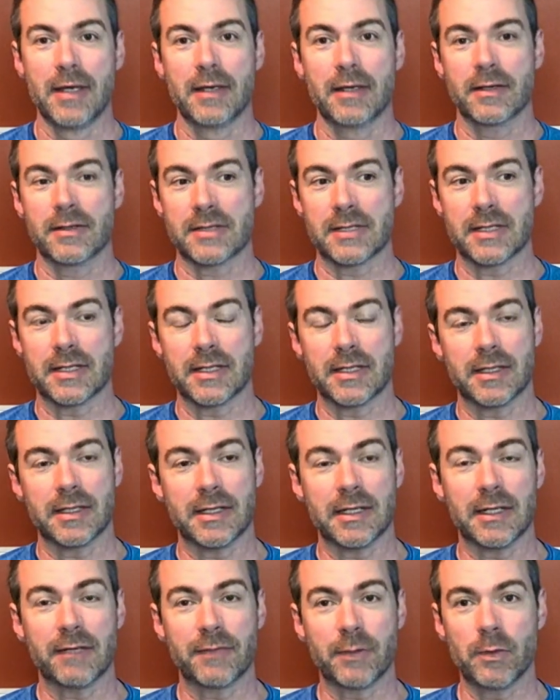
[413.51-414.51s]
Because again,
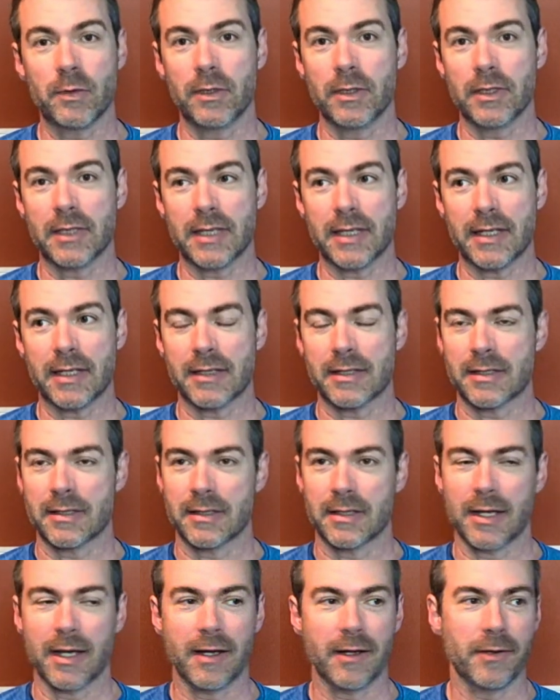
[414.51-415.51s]
if you look at
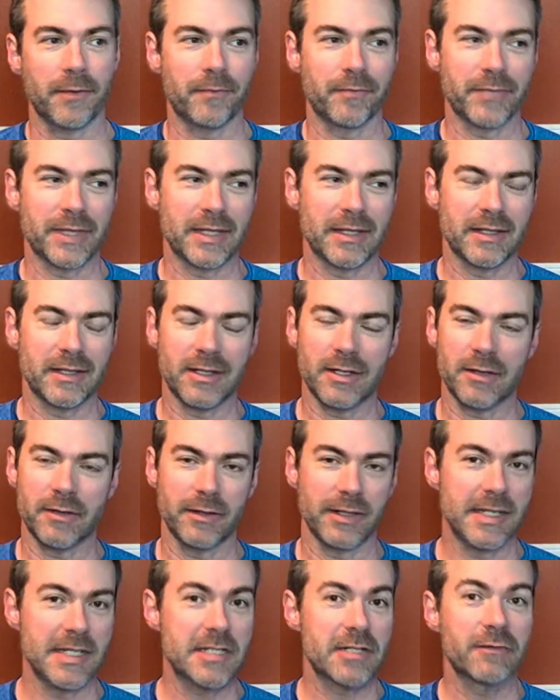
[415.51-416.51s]

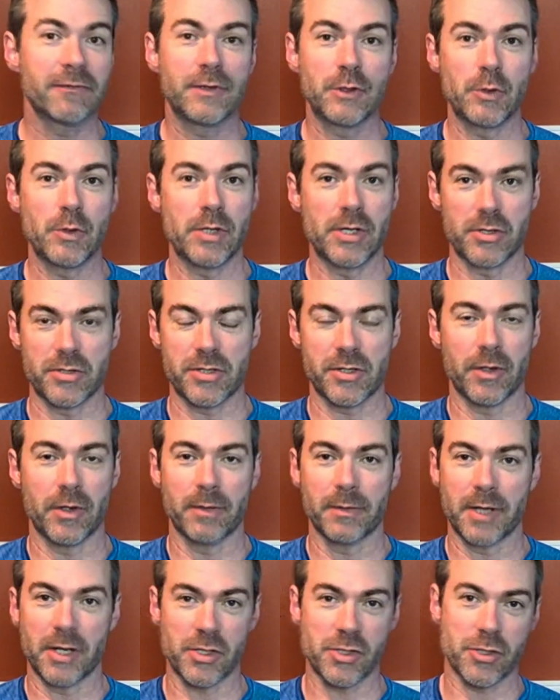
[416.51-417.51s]
least a few years ago,
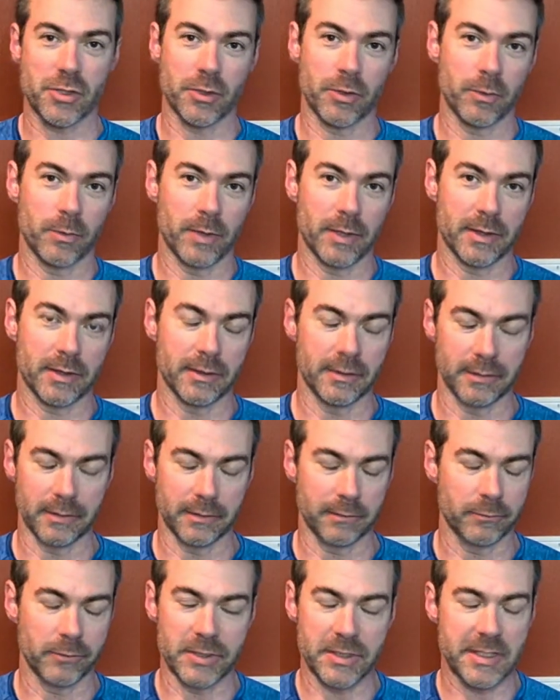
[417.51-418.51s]
I'm not sure what
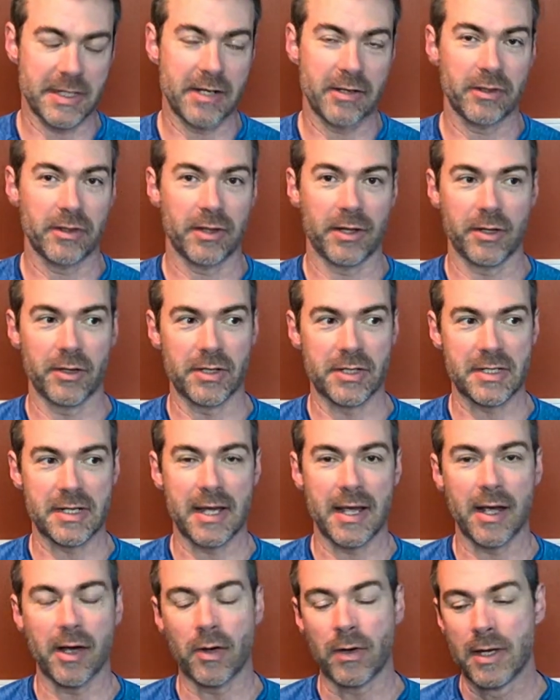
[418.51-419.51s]
the risk calculator is
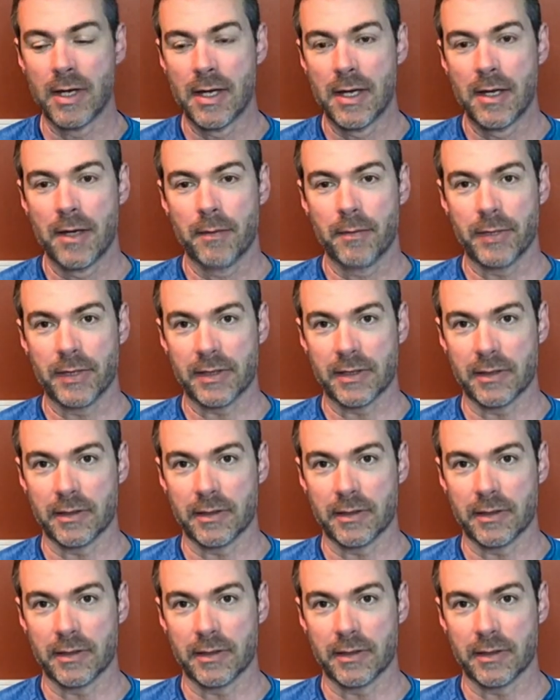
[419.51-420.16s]
now, but